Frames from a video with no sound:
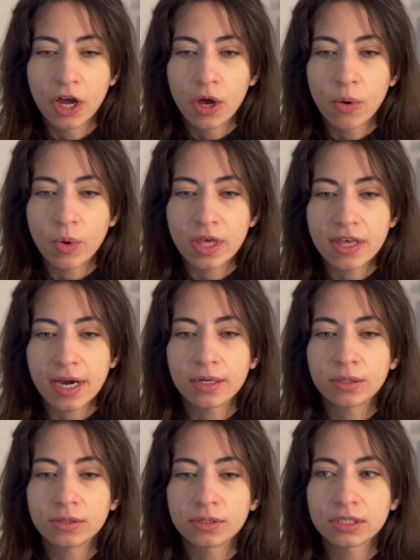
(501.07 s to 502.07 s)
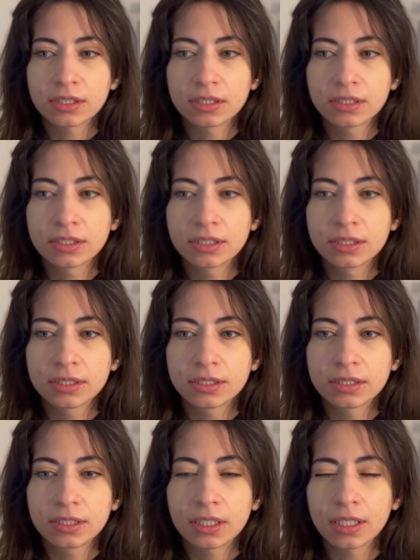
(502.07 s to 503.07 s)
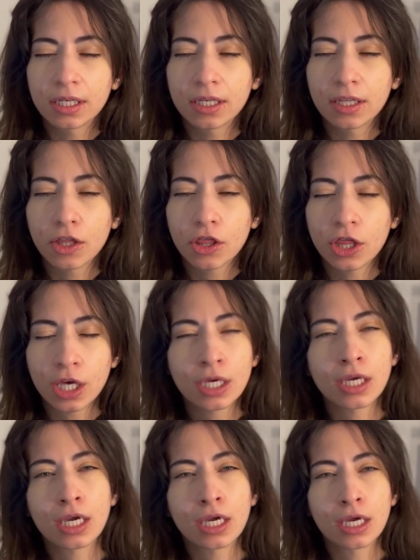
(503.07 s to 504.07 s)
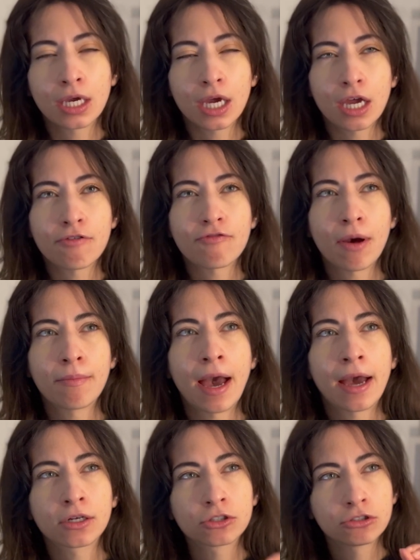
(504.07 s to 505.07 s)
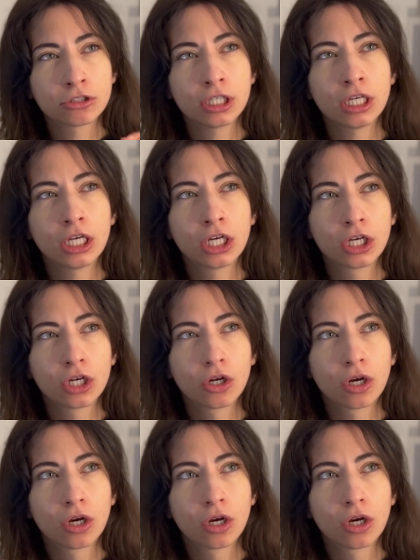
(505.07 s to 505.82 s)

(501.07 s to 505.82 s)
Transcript: without thinking if I'm actually